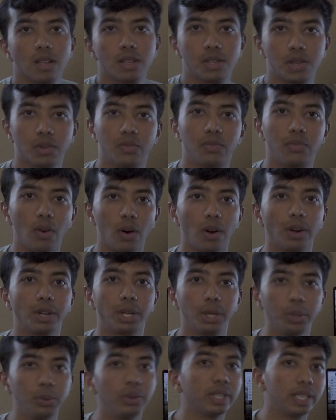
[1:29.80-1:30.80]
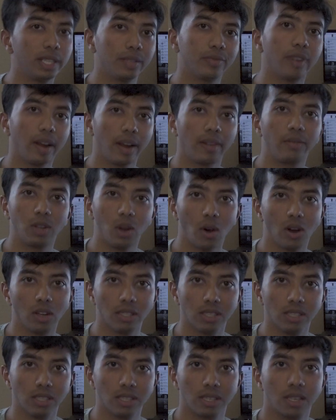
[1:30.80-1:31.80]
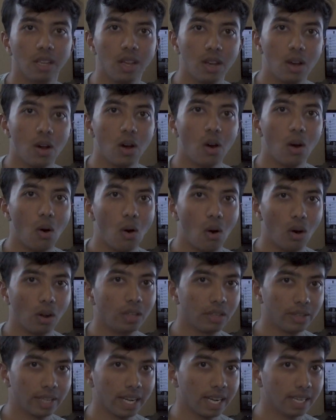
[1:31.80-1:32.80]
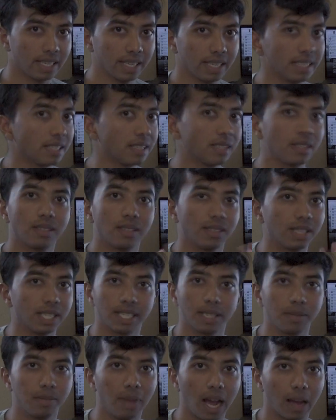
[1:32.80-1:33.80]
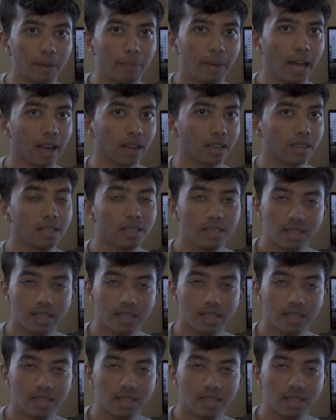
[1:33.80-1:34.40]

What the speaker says: So for $235, all you get is just a backpack.